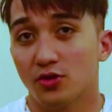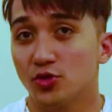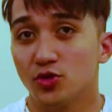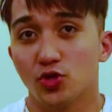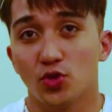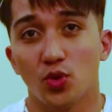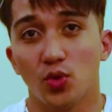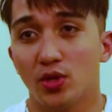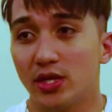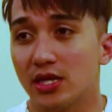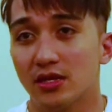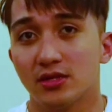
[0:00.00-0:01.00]

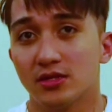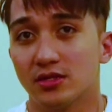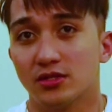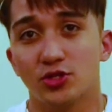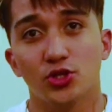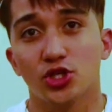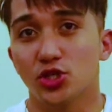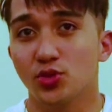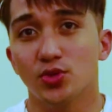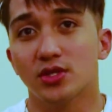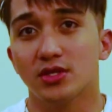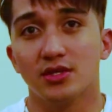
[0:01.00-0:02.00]
controlling to
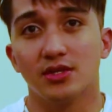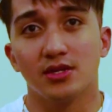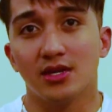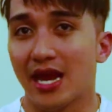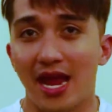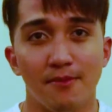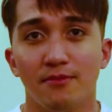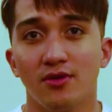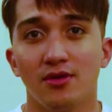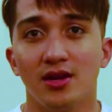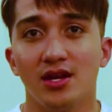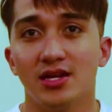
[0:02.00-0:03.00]
shoot
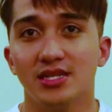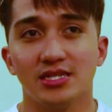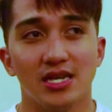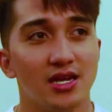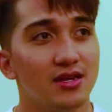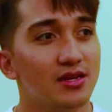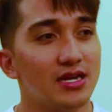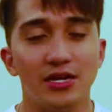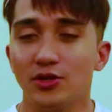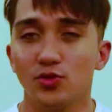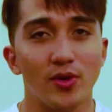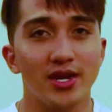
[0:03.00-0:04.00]
cameras and
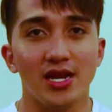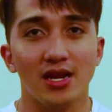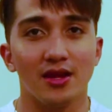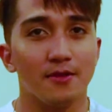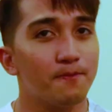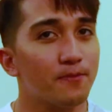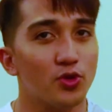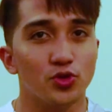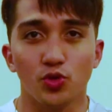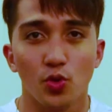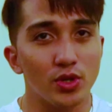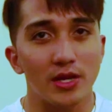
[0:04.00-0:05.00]
it already like
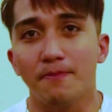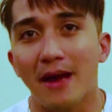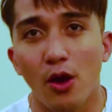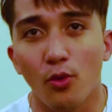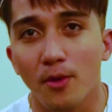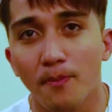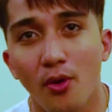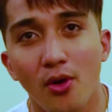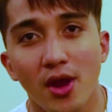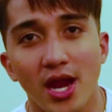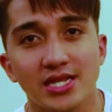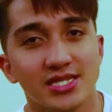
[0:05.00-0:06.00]
controlling
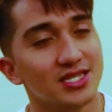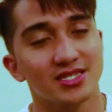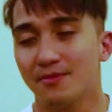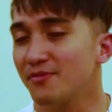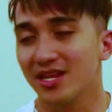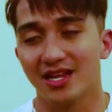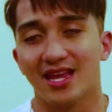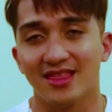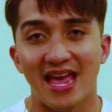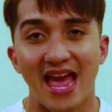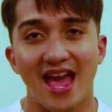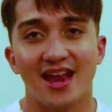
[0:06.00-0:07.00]
PowerPoints and something like
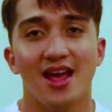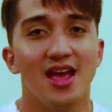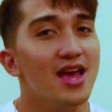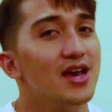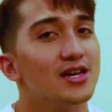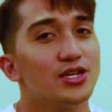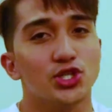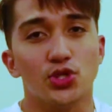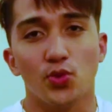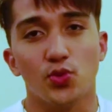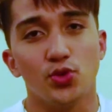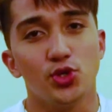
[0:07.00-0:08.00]
that.
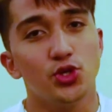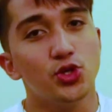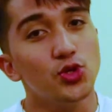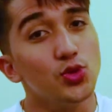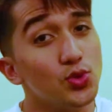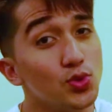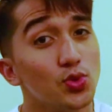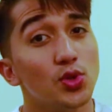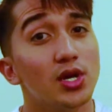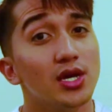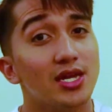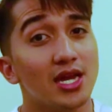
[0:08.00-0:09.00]
So you
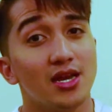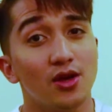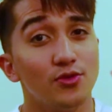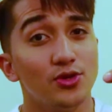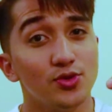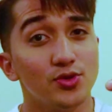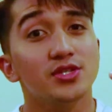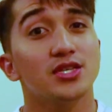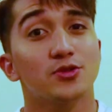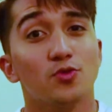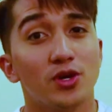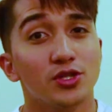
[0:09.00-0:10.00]
can now use
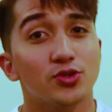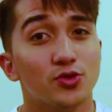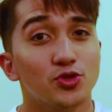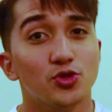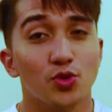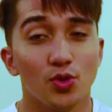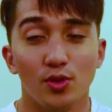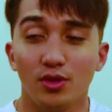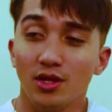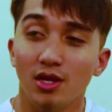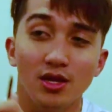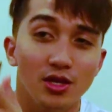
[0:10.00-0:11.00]
this one to
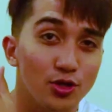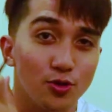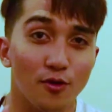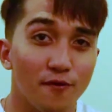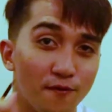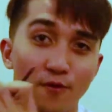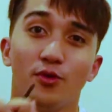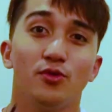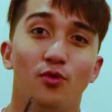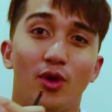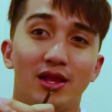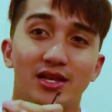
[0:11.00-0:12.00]
control your
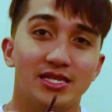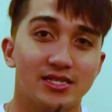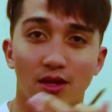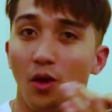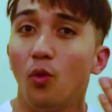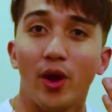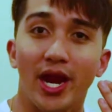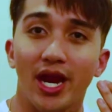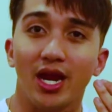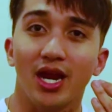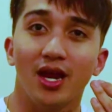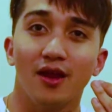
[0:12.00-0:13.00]
phone while it's away